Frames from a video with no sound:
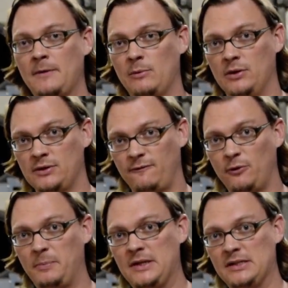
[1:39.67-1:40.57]
With those four
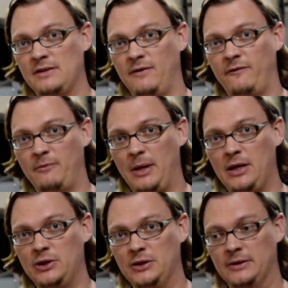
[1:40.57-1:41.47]
pieces of
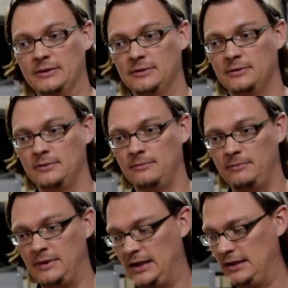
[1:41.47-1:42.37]
information,
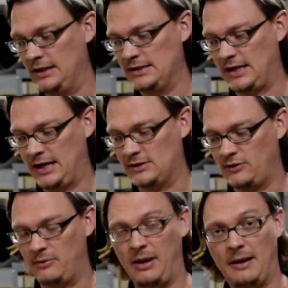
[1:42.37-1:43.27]
then this has
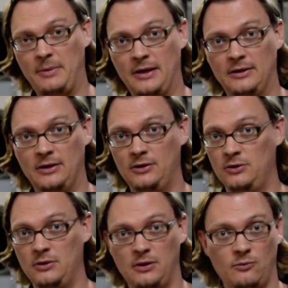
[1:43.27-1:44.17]
all the mapping that
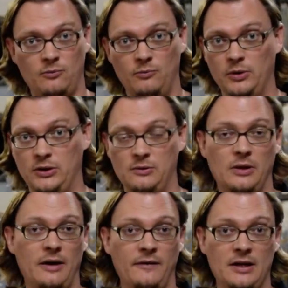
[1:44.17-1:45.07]
you can really do a
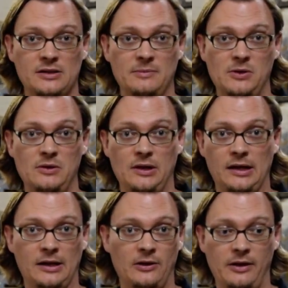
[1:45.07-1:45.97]
lot of custom tuning,
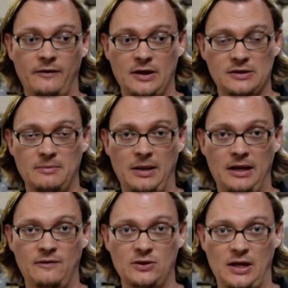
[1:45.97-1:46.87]
get a lot of custom
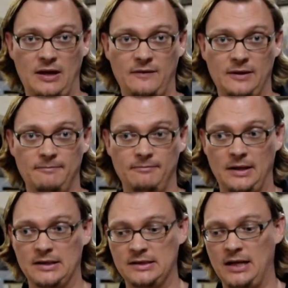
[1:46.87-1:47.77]
behaviors out of it,
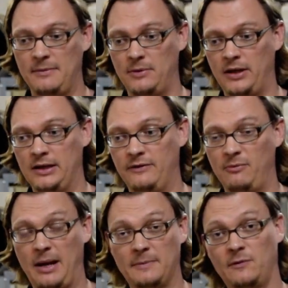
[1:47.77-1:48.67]
and set up a lot of
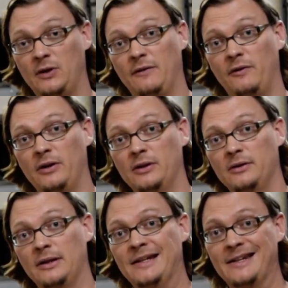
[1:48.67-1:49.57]
different maps for different
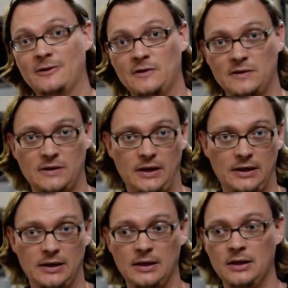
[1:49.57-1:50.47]
conditions like
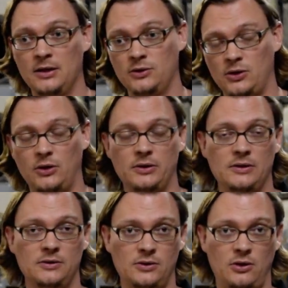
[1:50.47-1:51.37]
dirt,
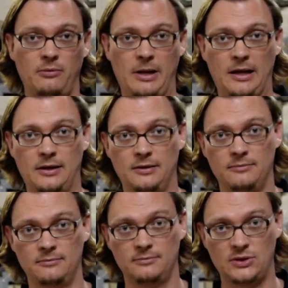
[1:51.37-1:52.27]
tarmac,
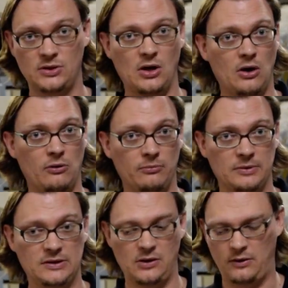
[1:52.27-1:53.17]
snow,
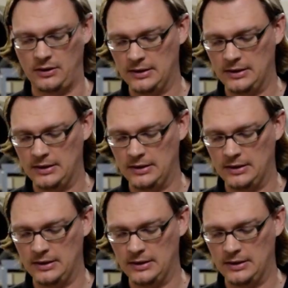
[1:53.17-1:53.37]
etc.